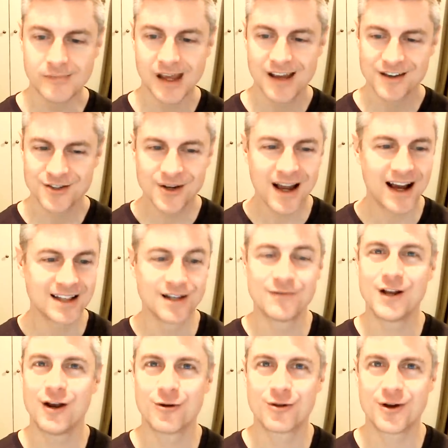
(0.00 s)
So yeah, I'd love
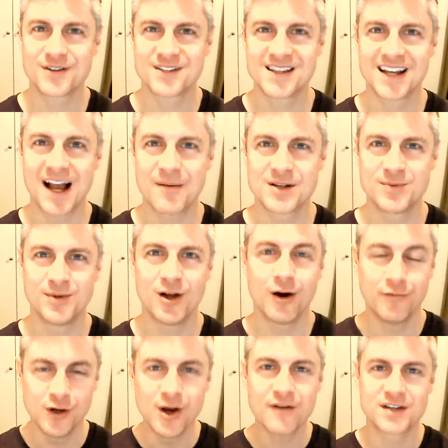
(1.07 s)
to hear your thoughts in the comments below.
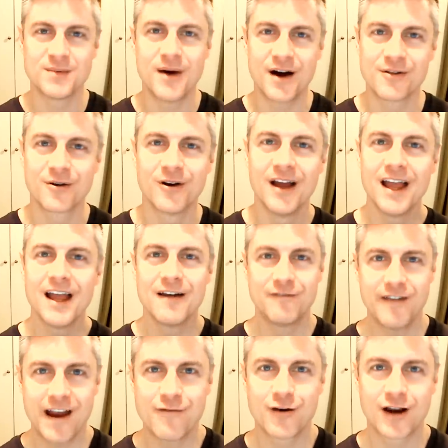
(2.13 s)
If you have some other
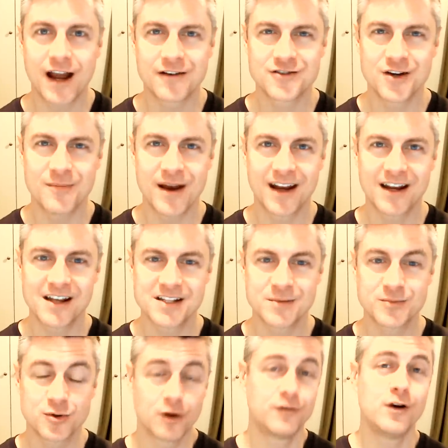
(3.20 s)
favorite catch-up
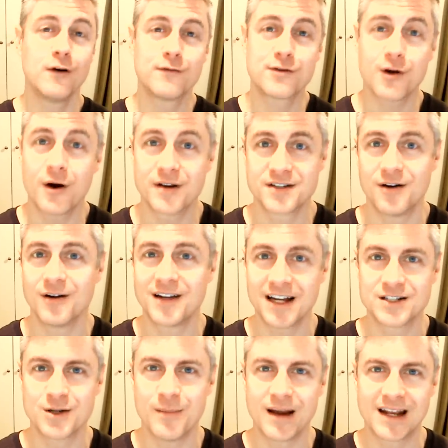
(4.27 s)
mechanisms or if you have thoughts on
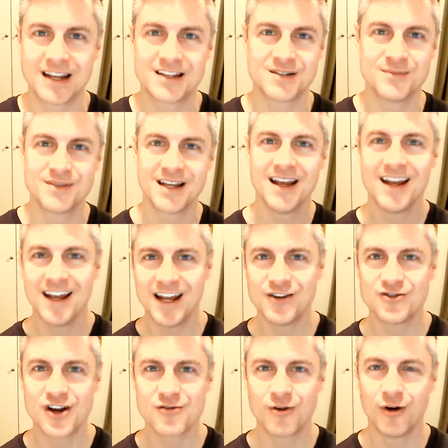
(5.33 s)
catch-up mechanisms in
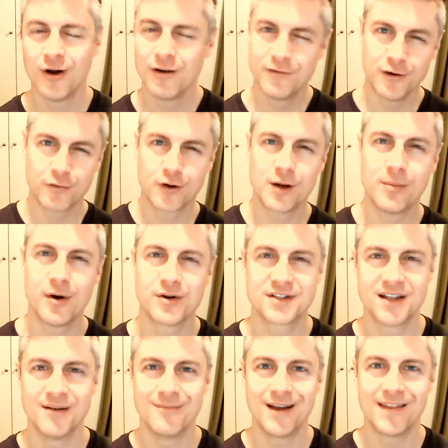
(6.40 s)
general, feel free to post
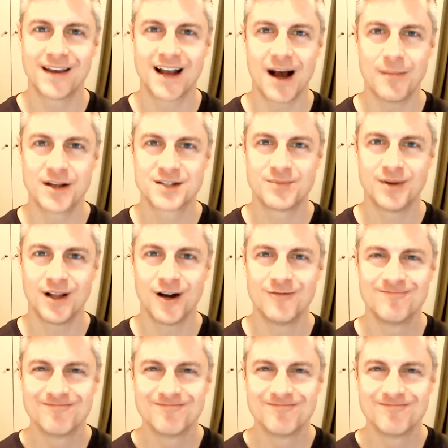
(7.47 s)
them in the comments below.